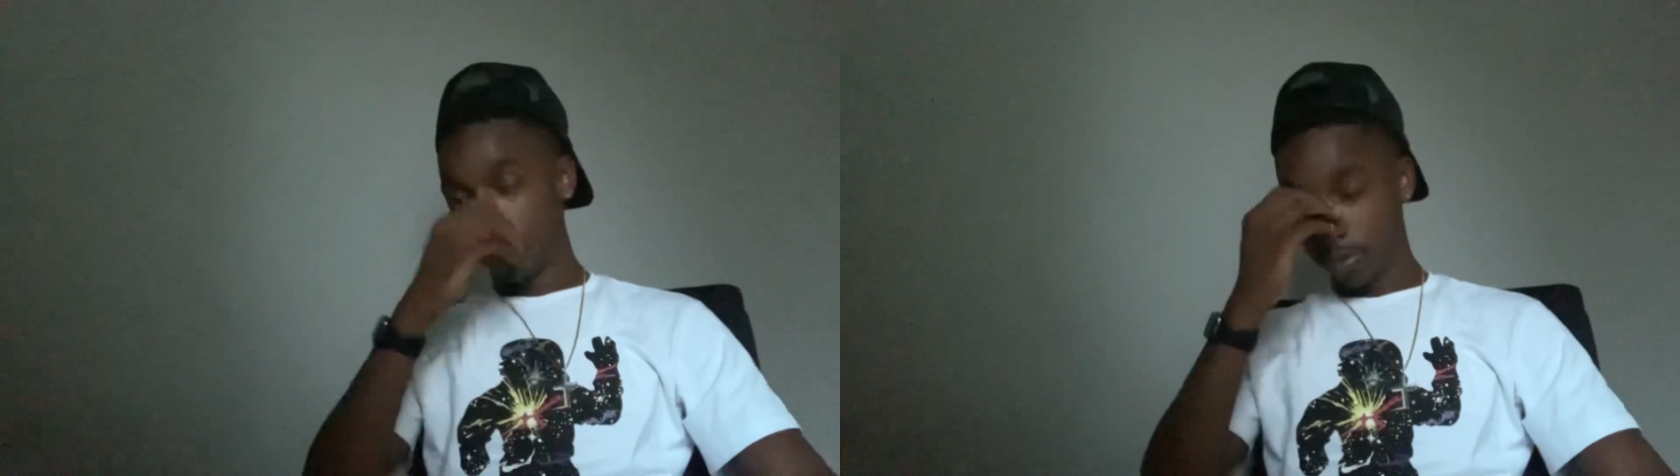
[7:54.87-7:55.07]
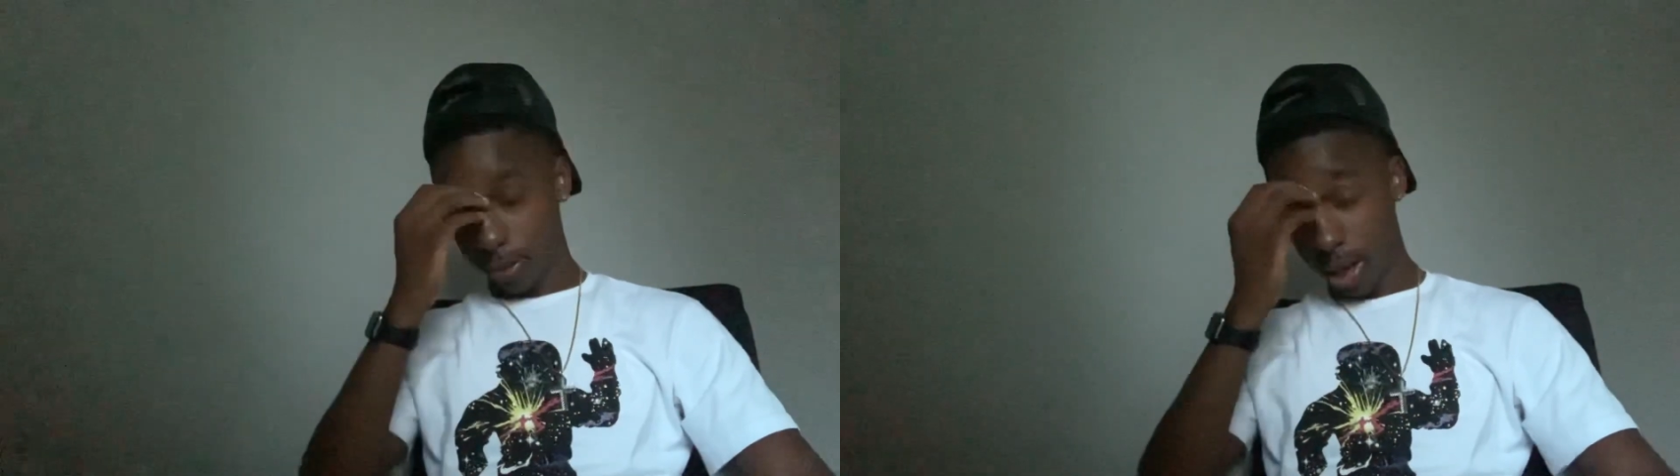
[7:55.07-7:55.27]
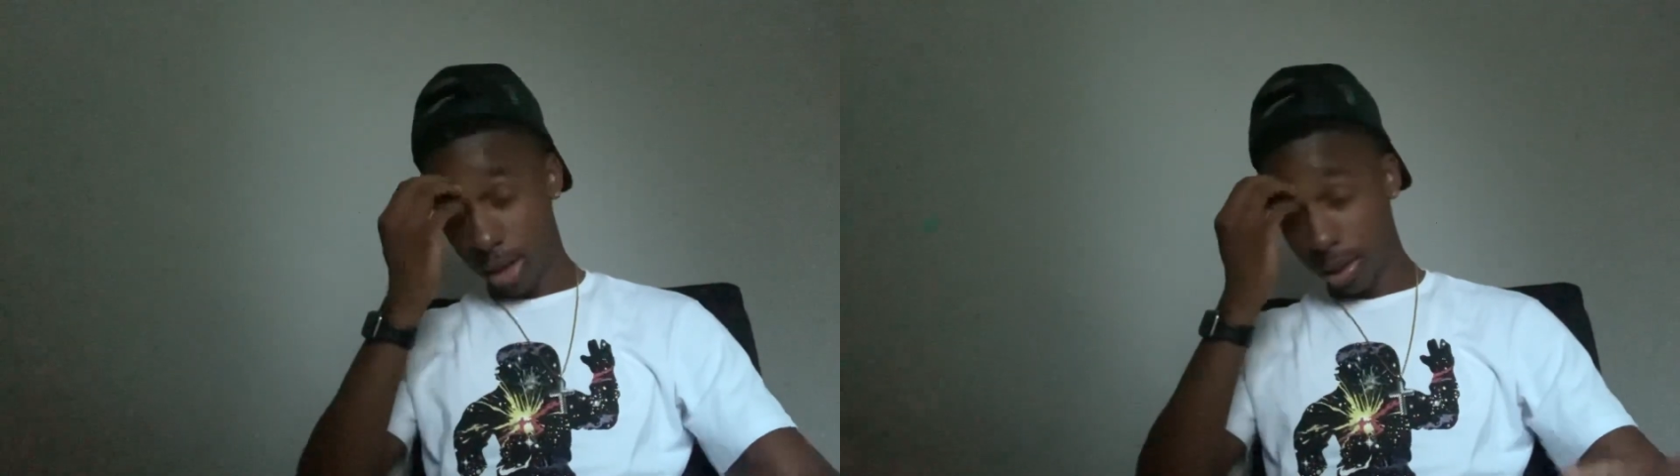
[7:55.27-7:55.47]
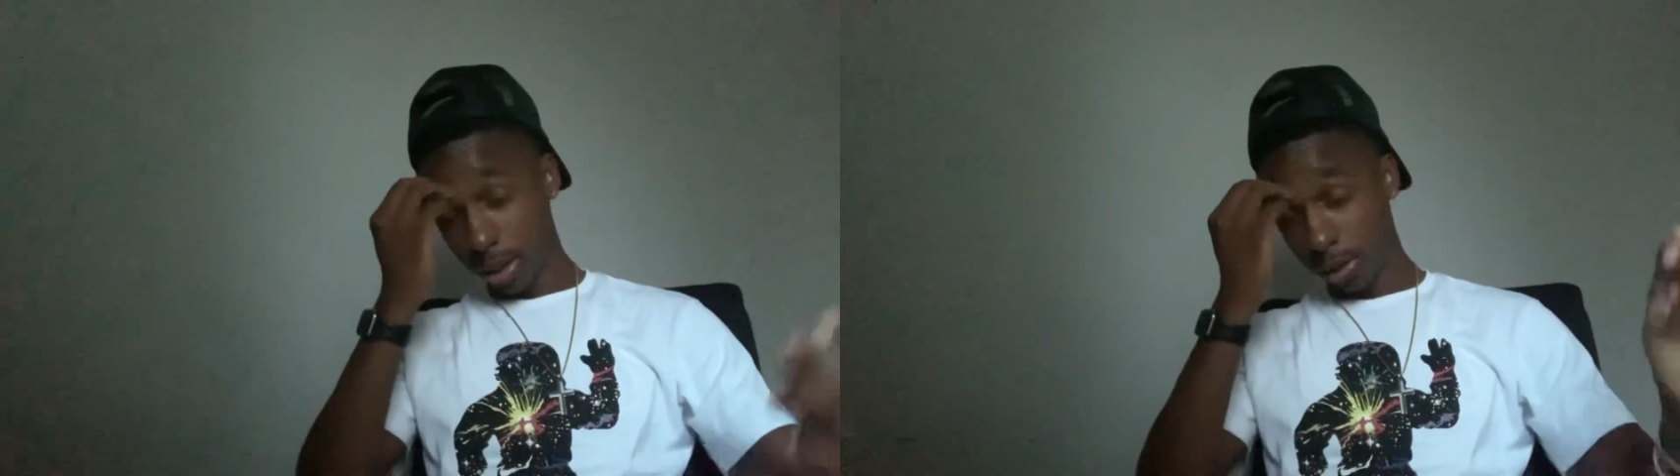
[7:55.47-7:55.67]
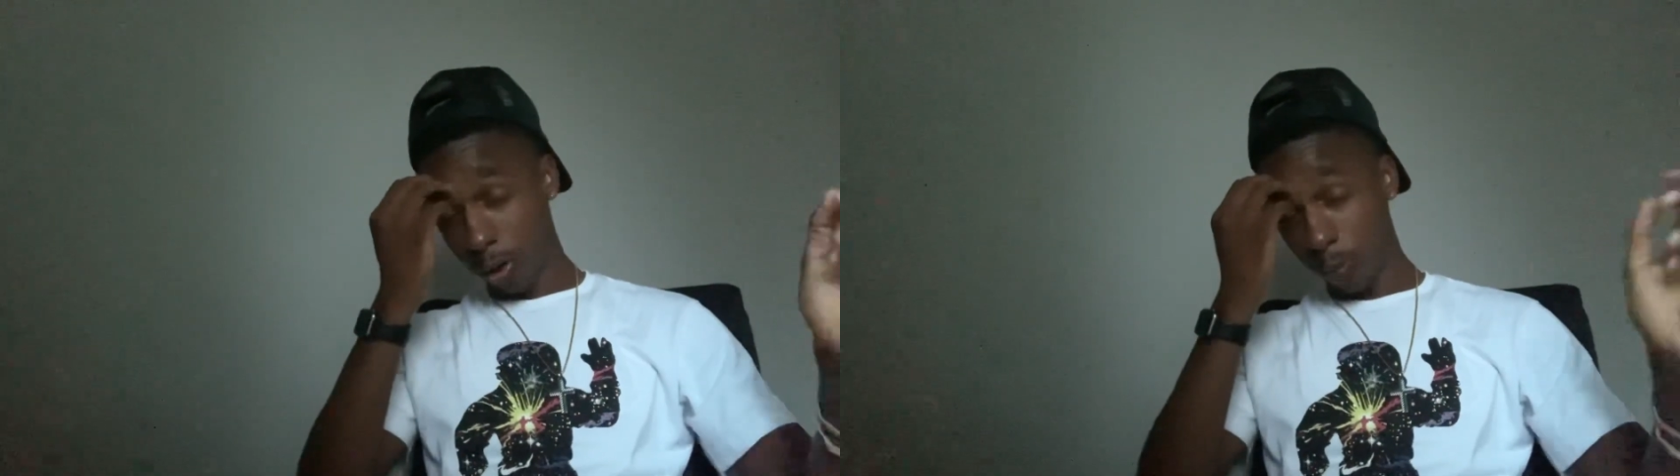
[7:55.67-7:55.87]
got like
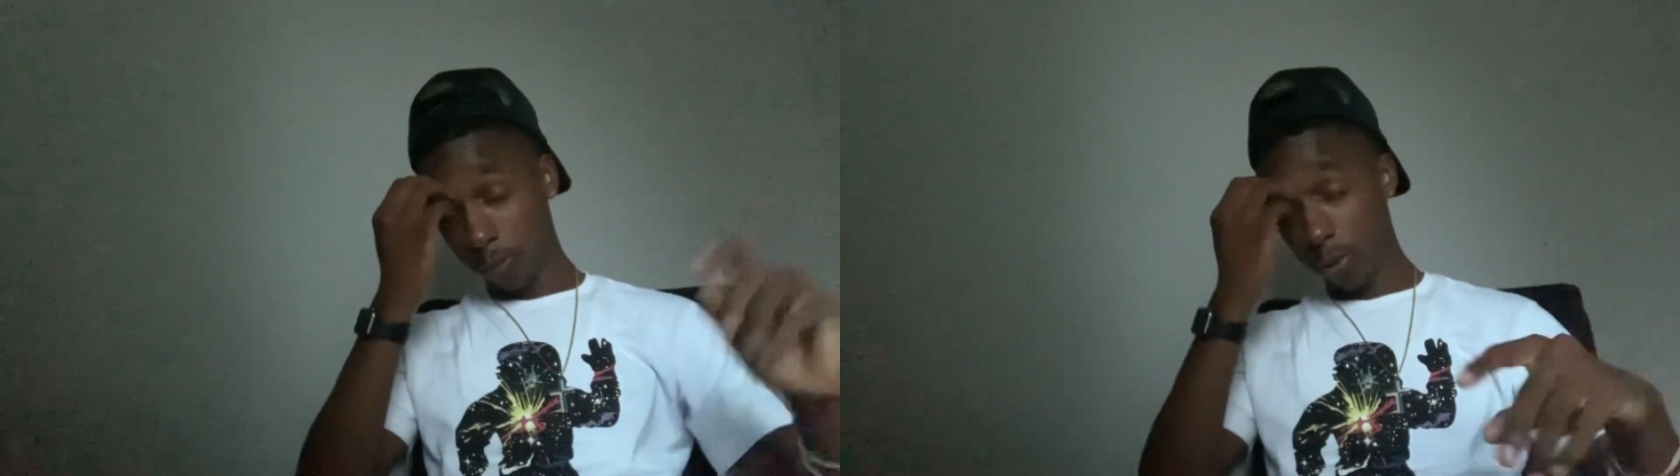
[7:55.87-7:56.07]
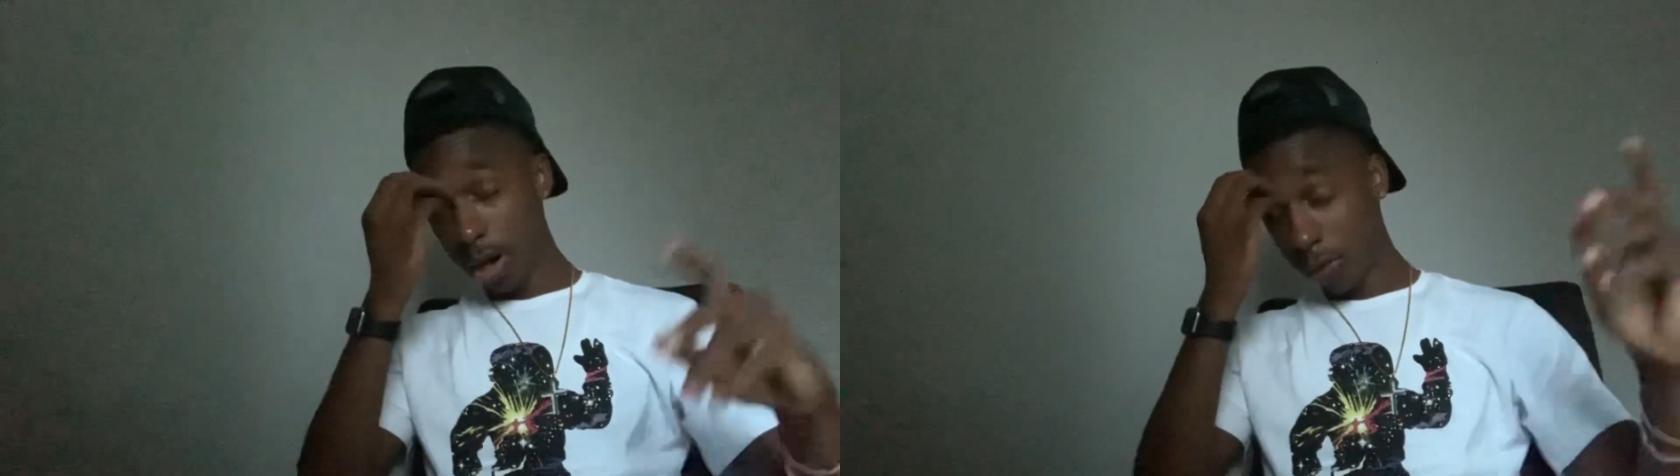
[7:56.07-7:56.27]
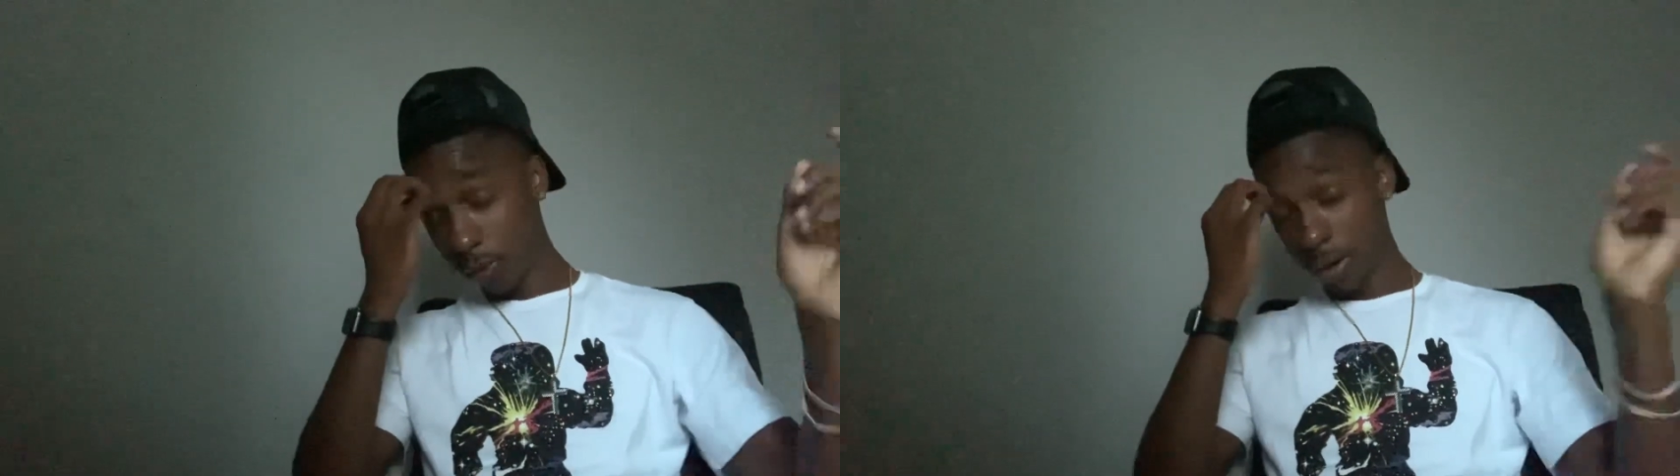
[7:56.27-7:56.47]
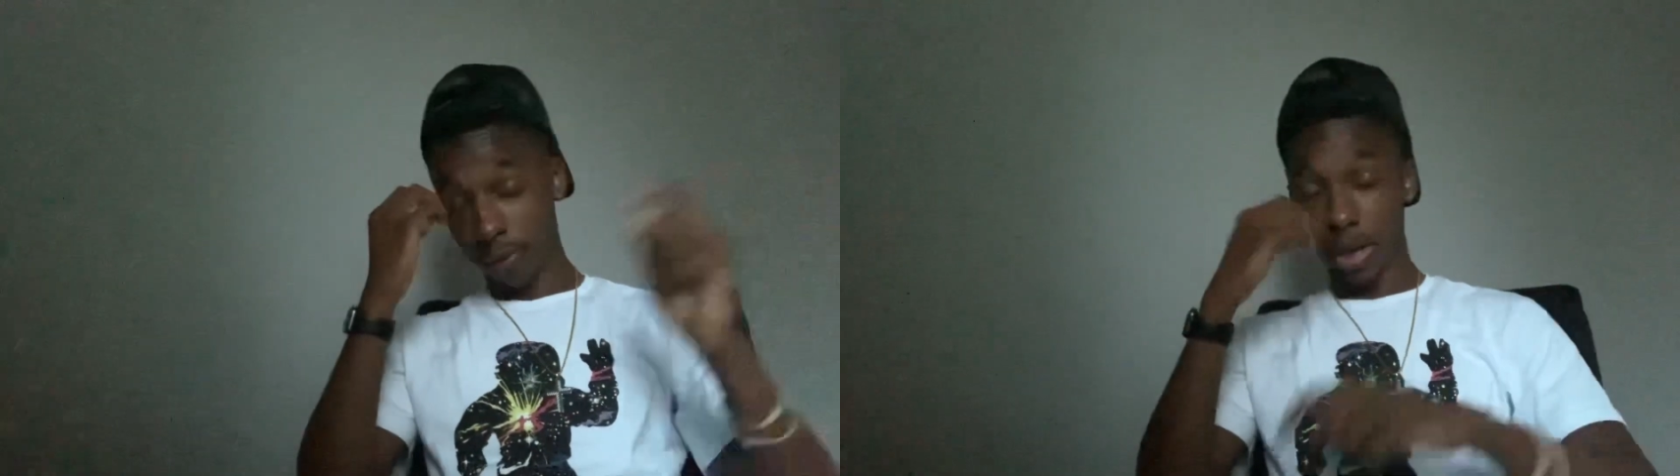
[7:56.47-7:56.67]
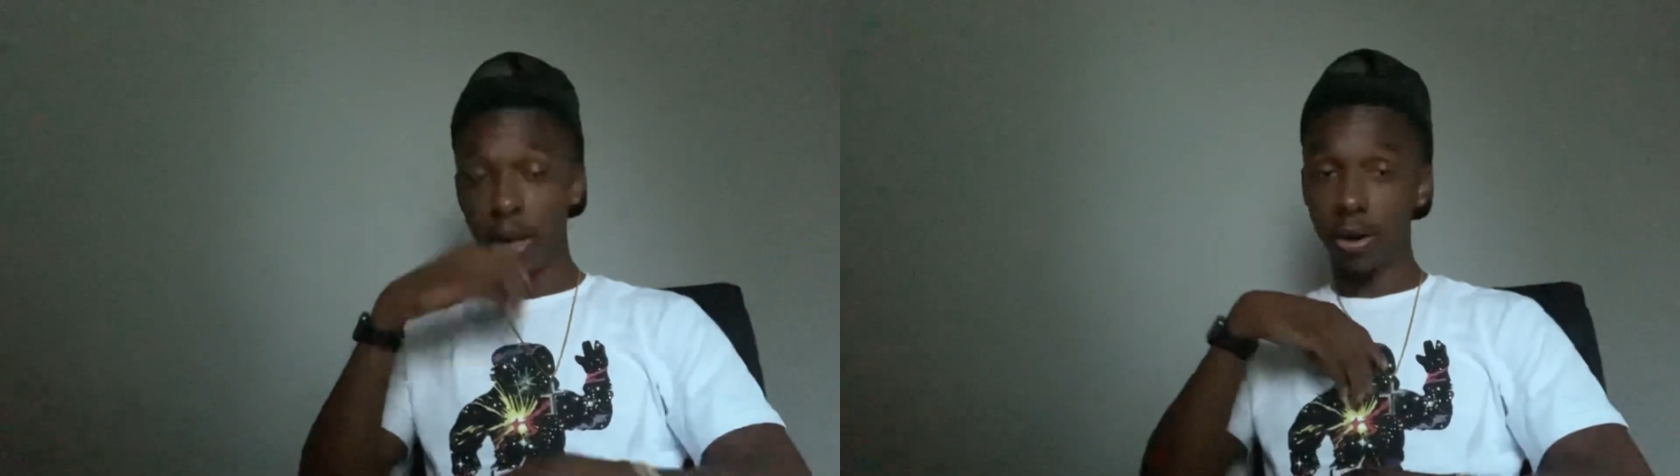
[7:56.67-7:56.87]
open the garage or whatever,
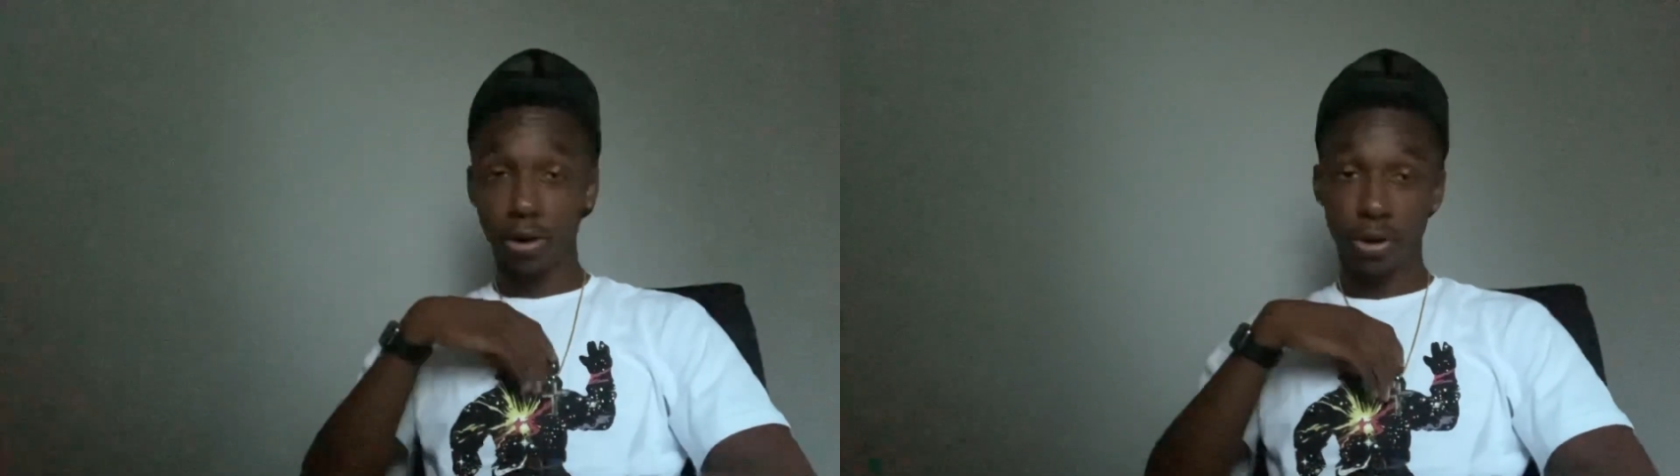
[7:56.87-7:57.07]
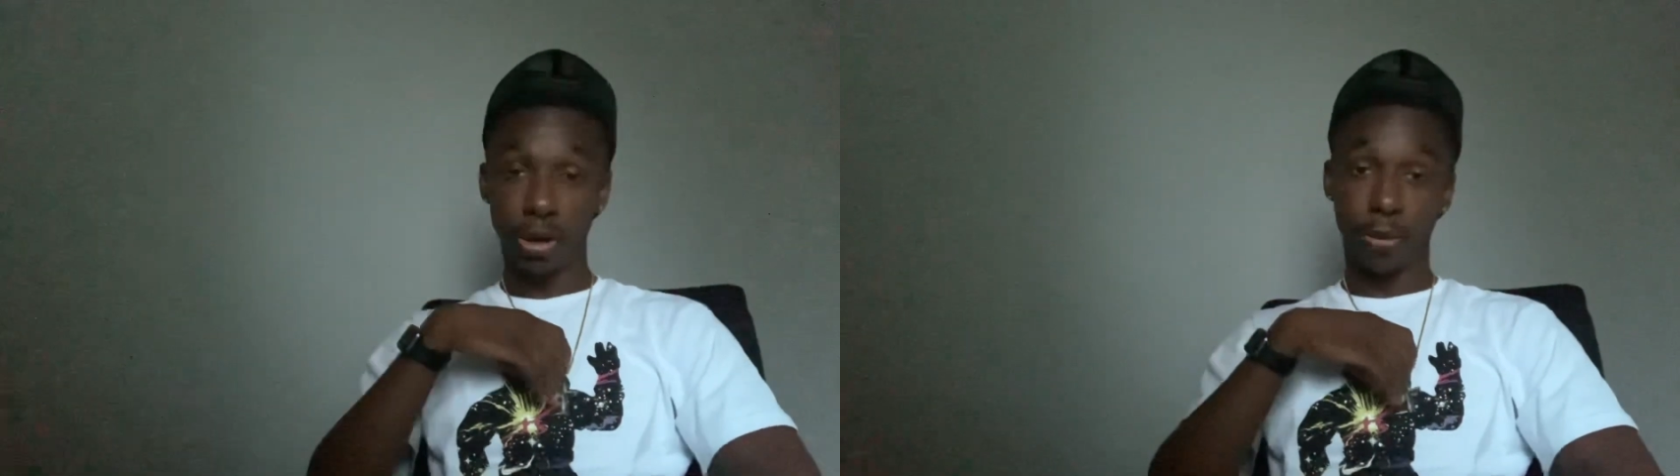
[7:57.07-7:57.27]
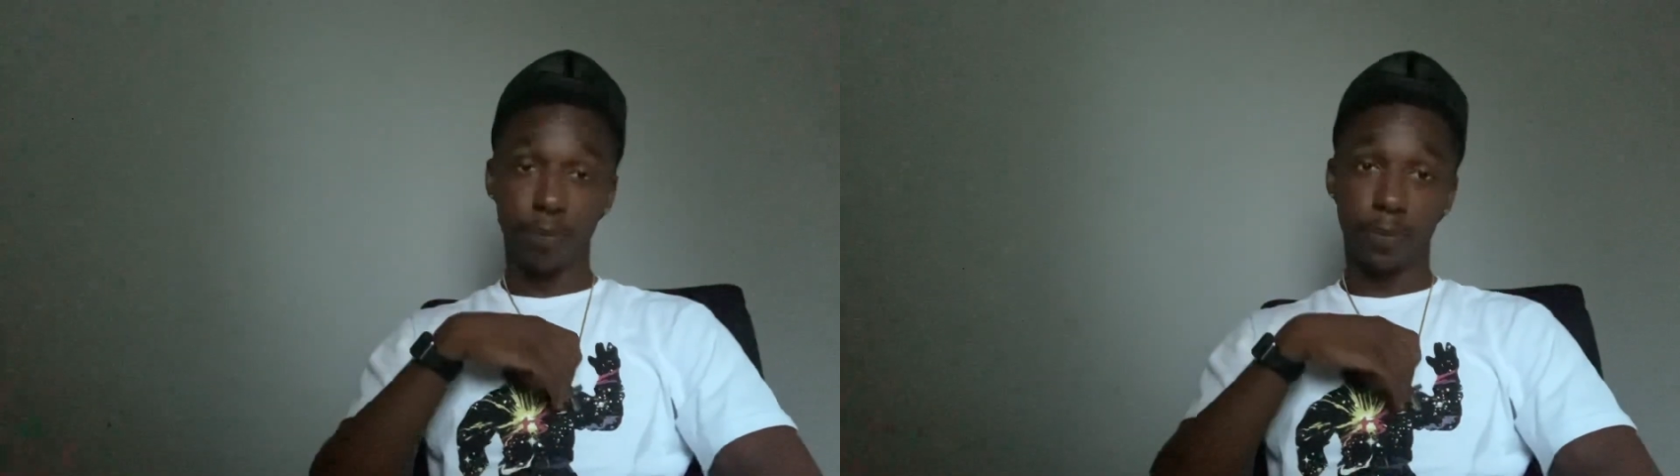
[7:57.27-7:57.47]
got in the crib,